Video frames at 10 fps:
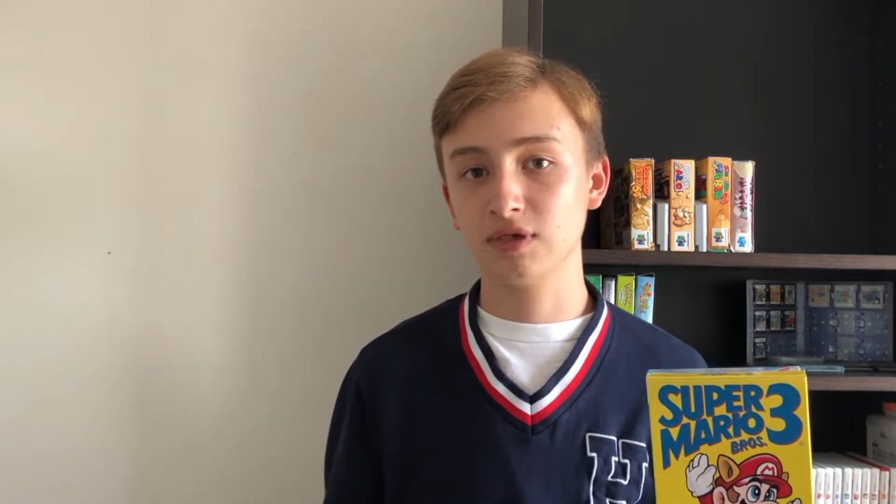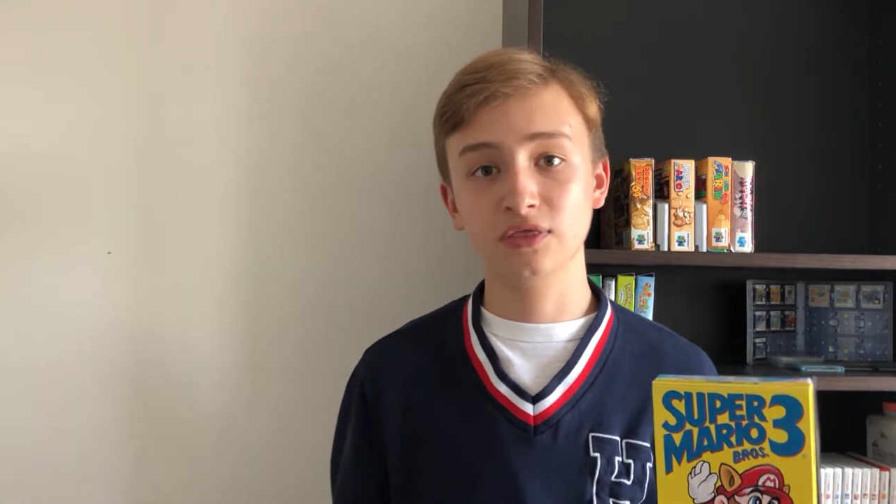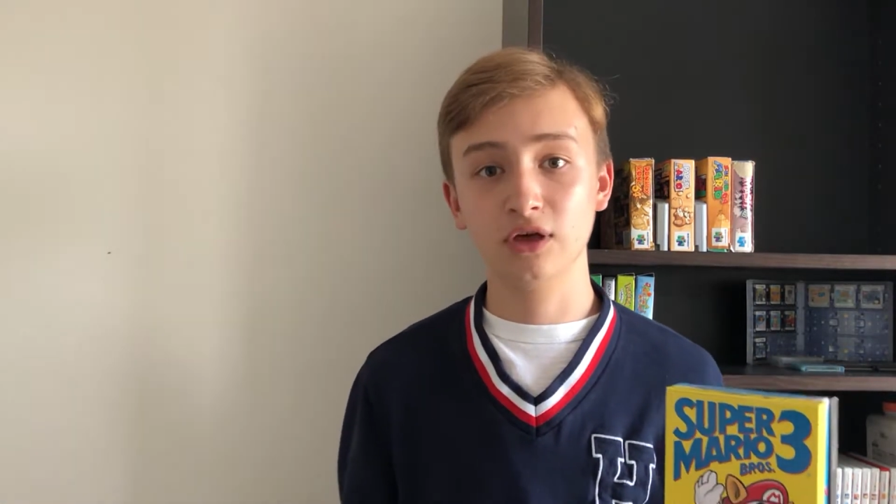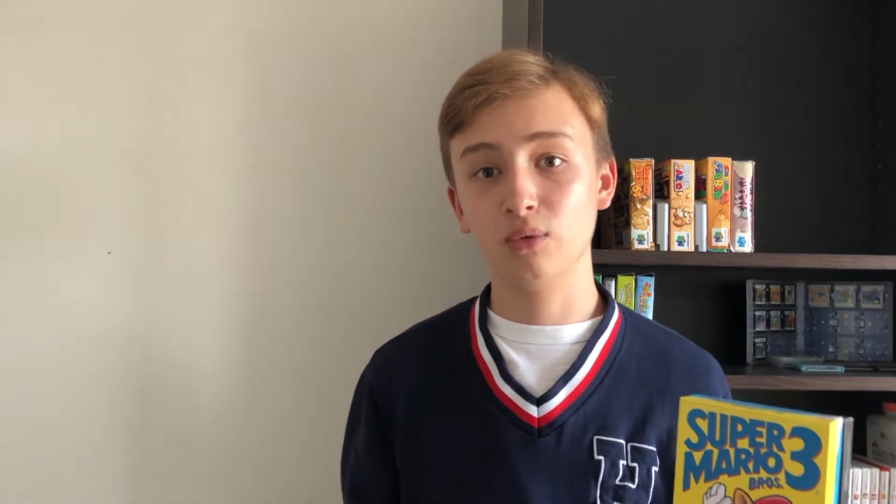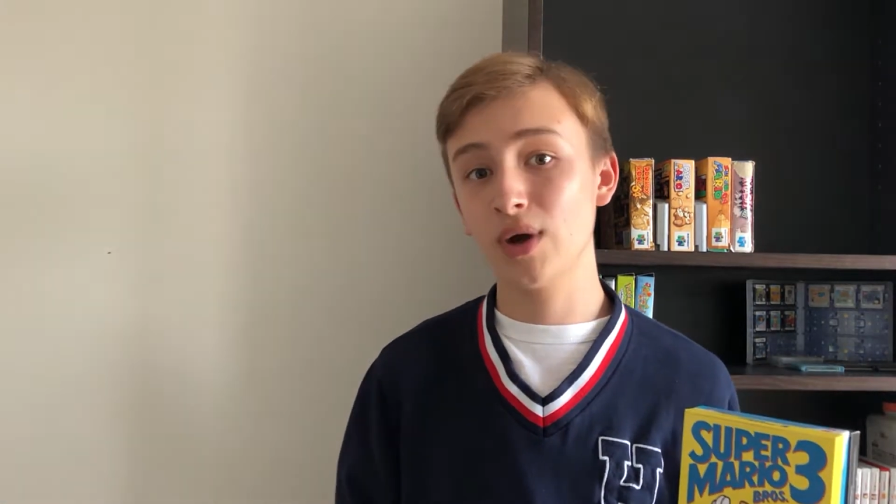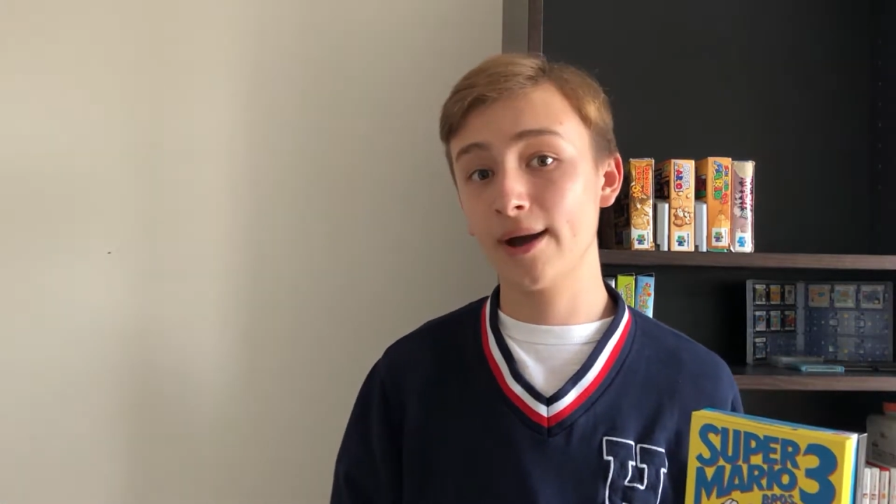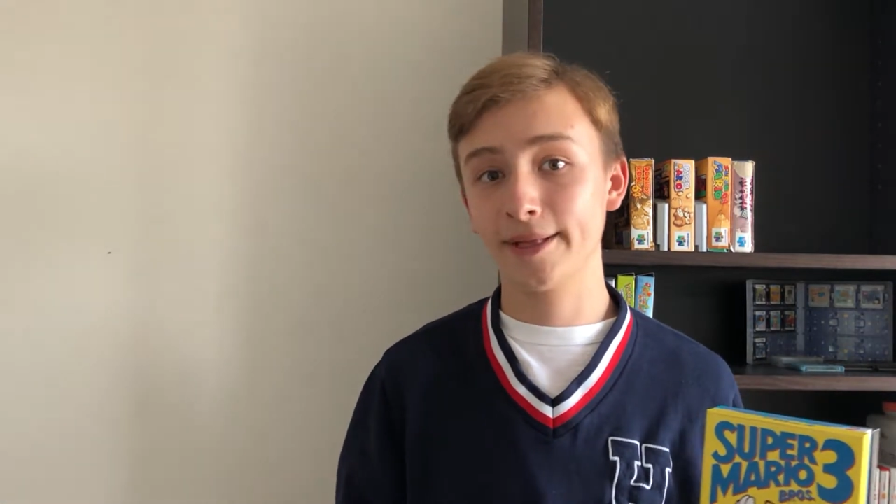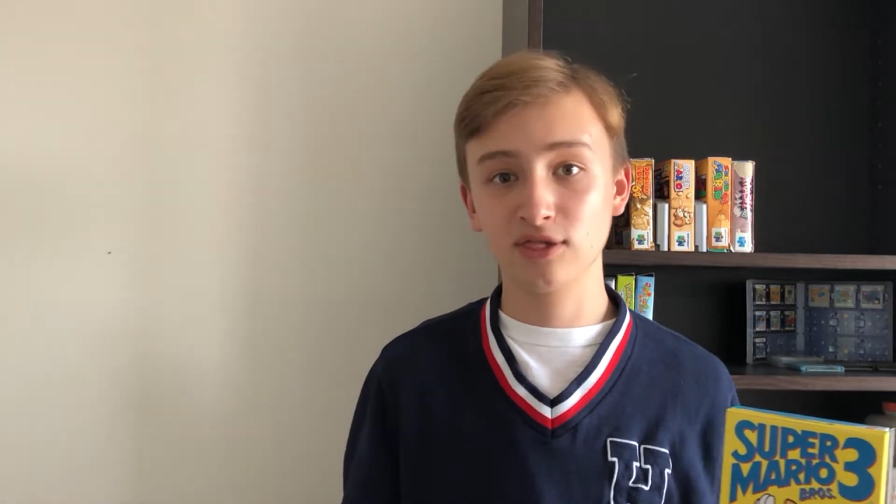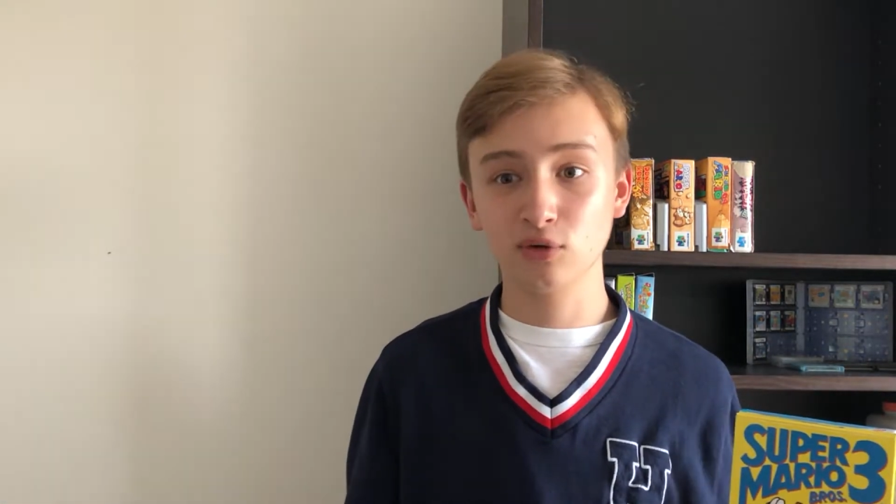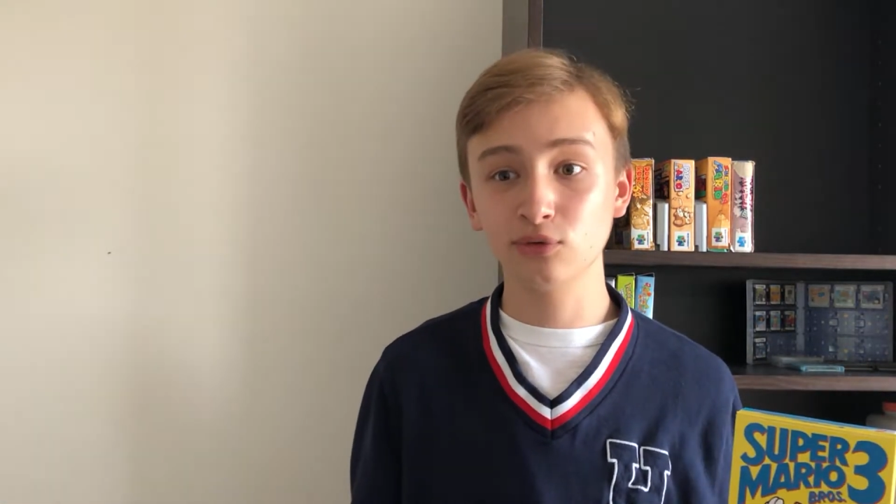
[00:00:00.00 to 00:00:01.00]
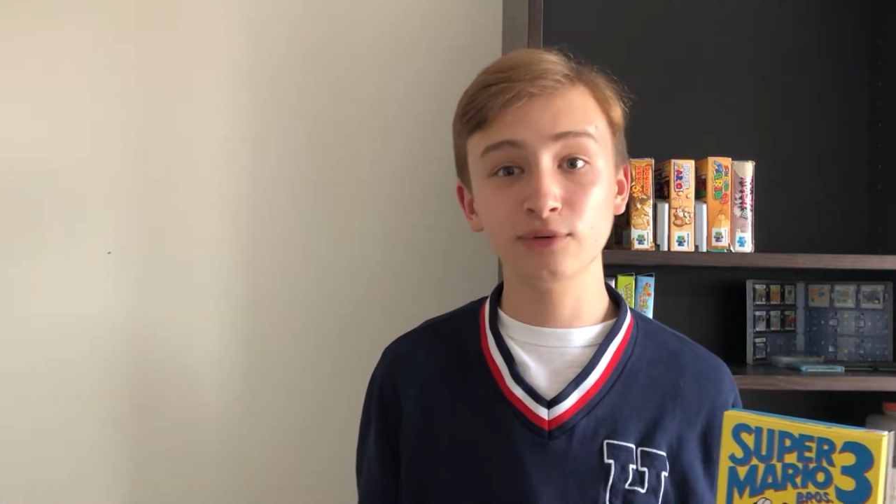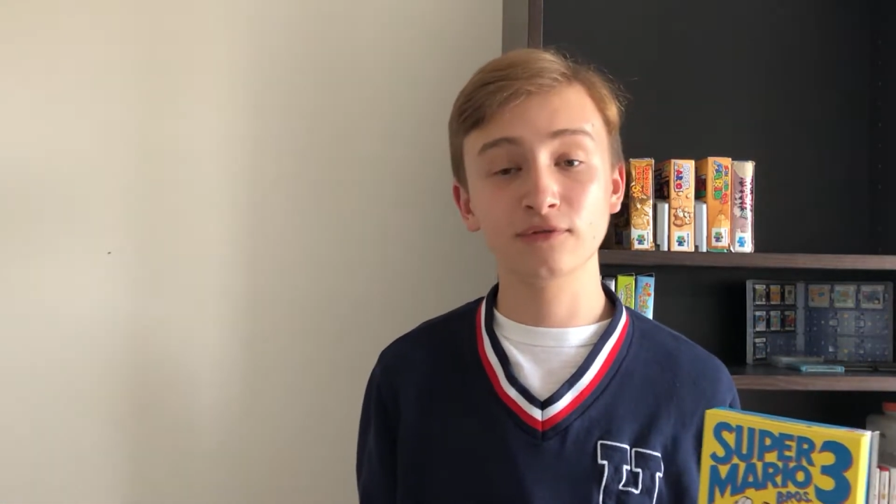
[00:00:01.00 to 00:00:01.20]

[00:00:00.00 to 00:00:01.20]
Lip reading: and I thought, wow, that's so cool,